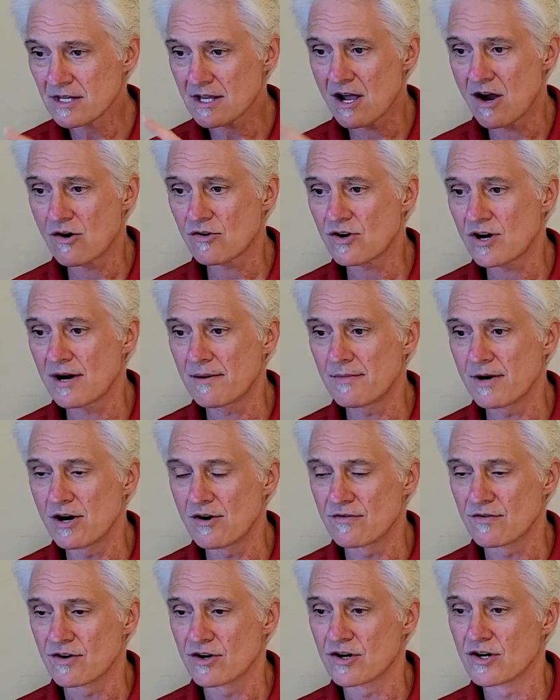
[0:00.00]
I'll come
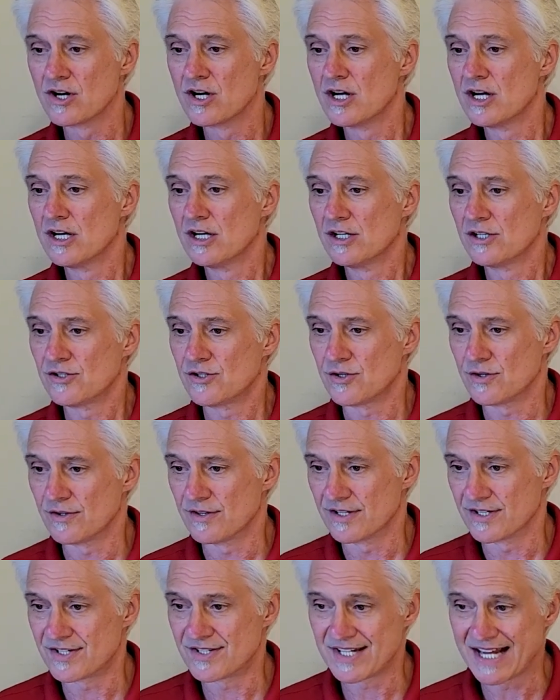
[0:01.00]
over to
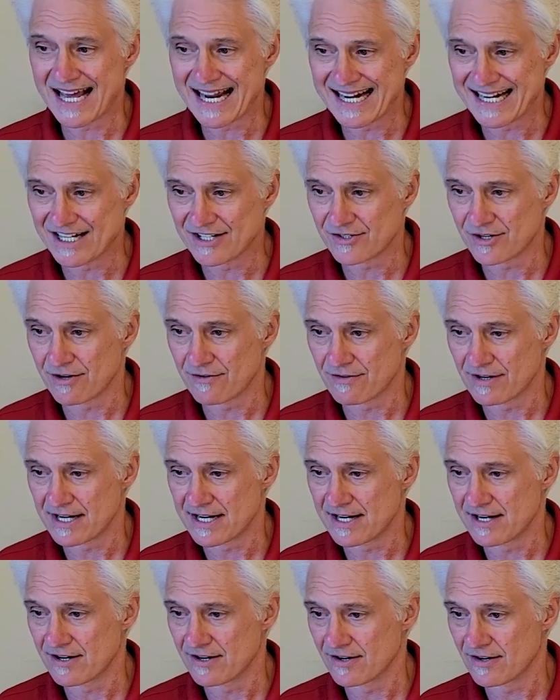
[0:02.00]
the settings over
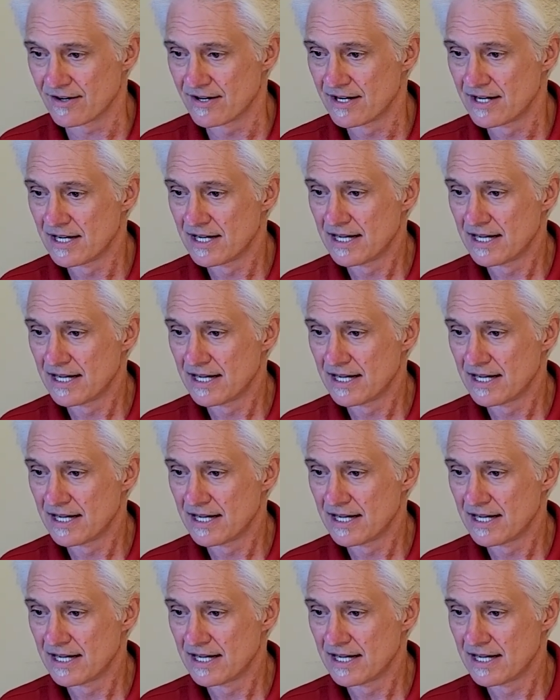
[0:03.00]
here